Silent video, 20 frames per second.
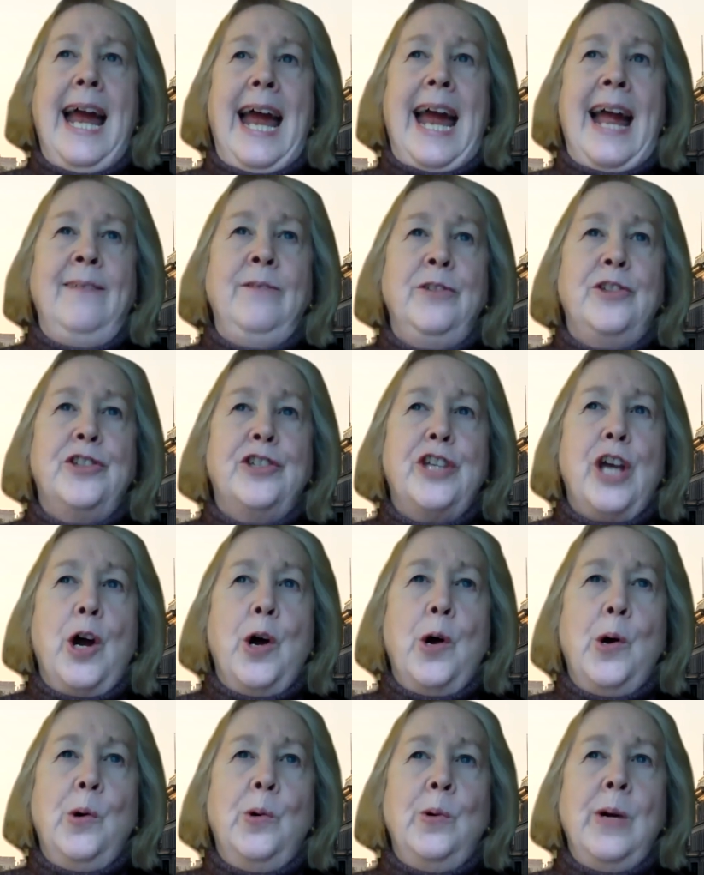And
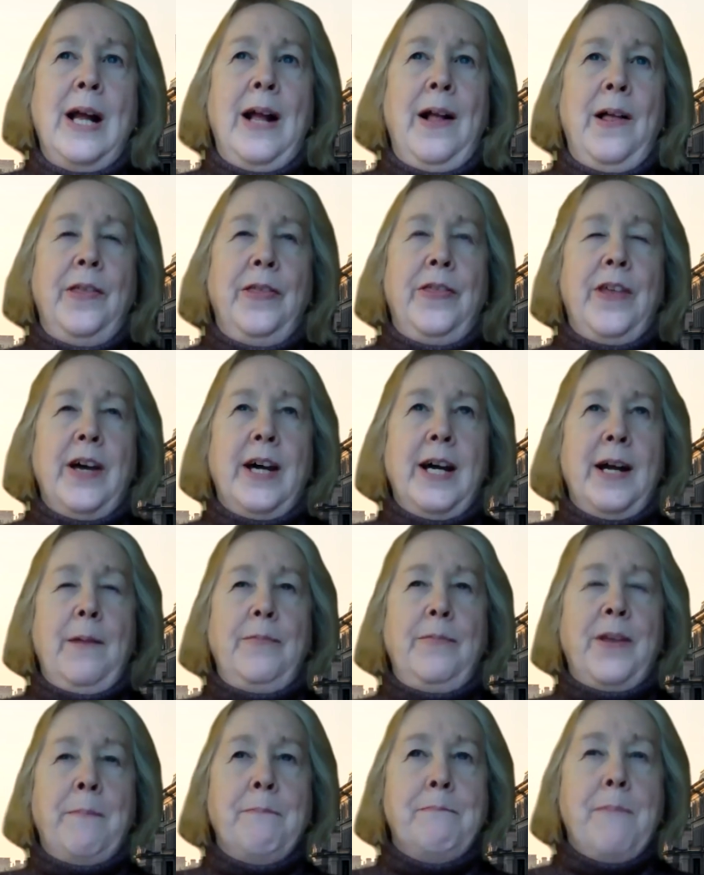so the
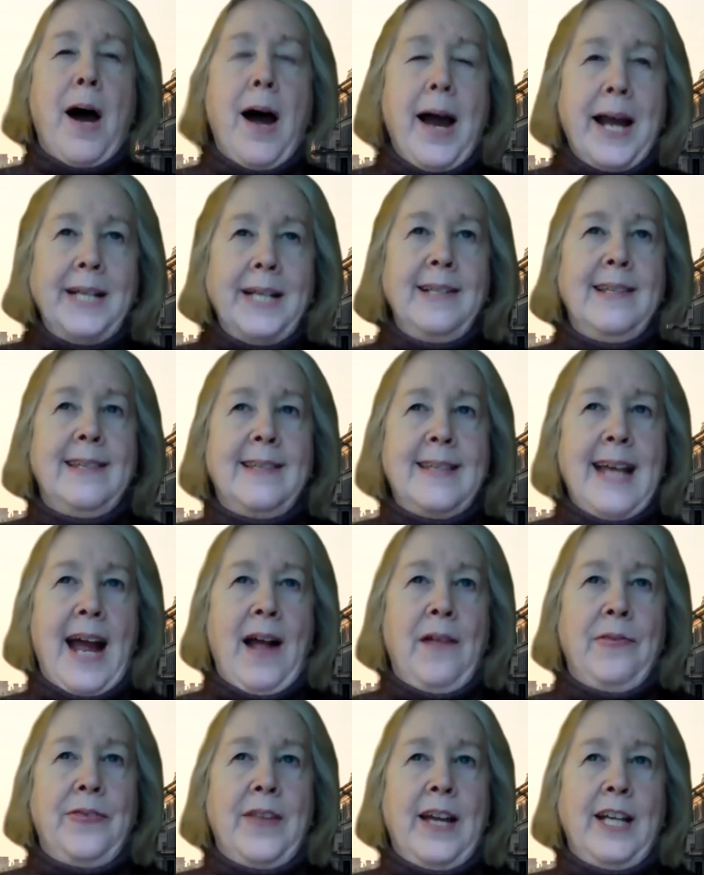
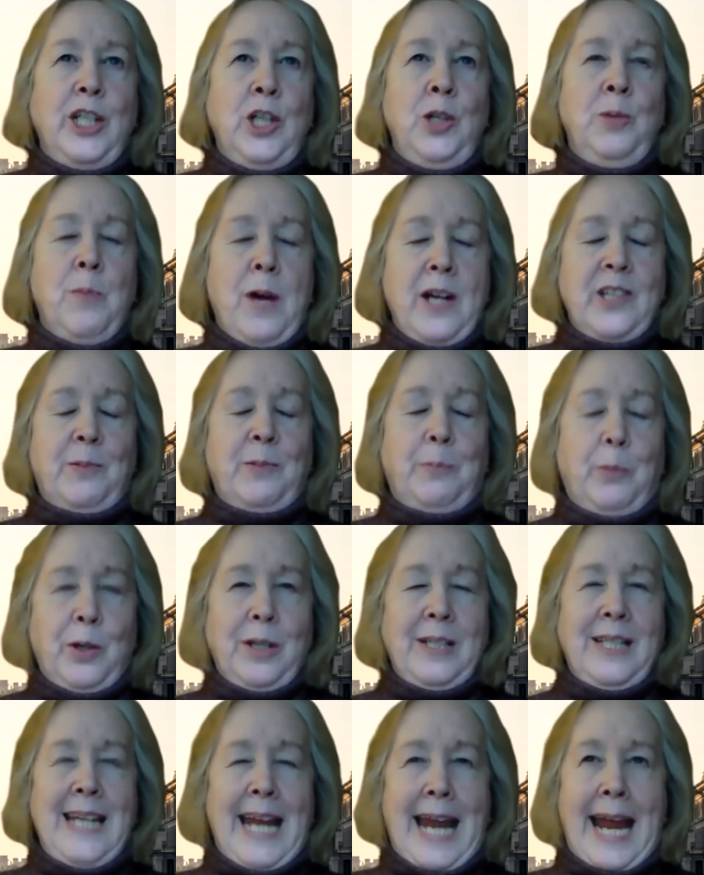mindset that you must
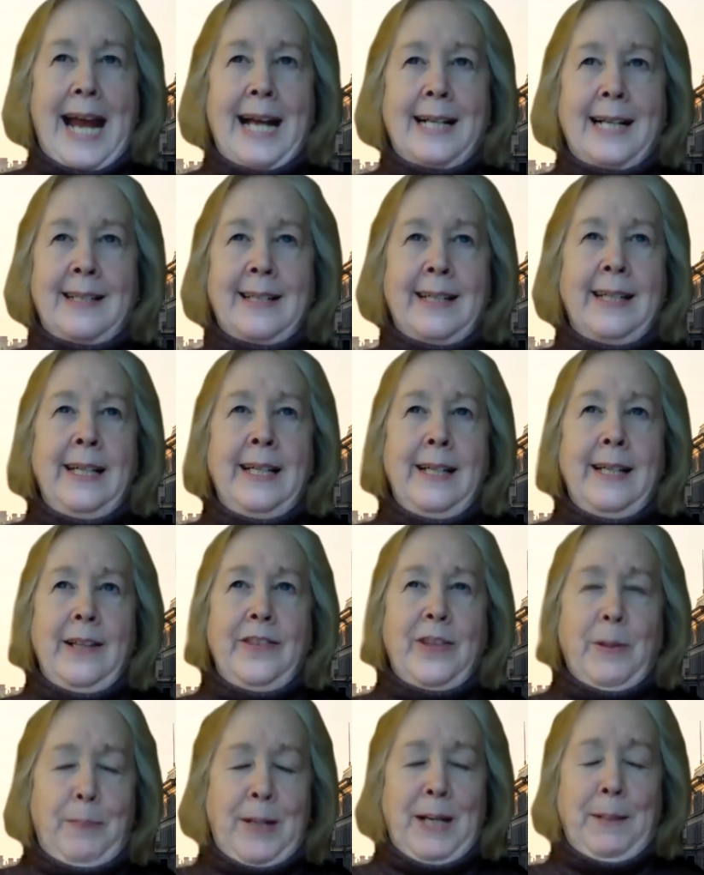protect
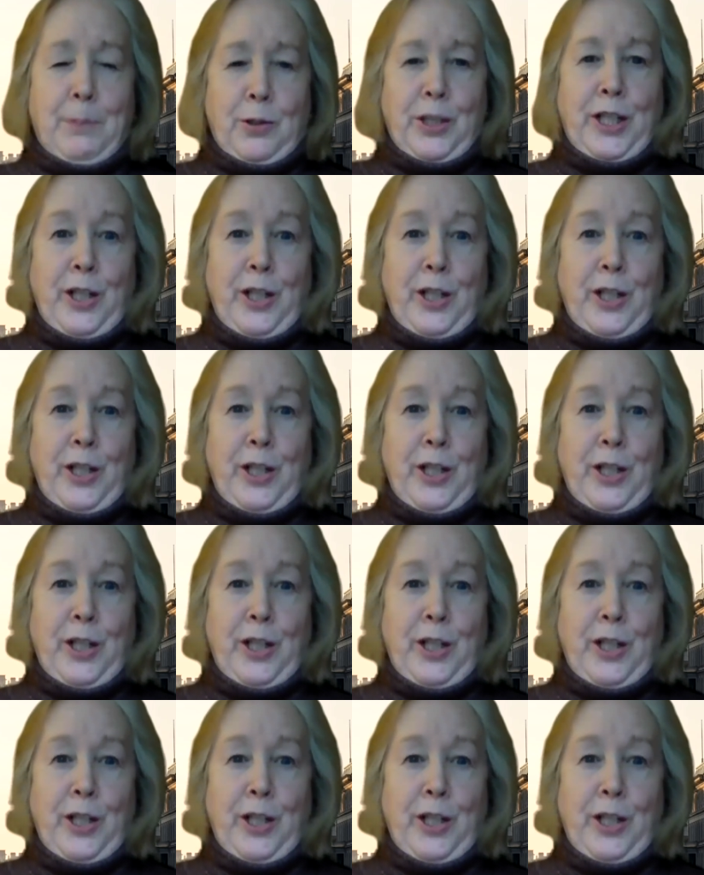the people you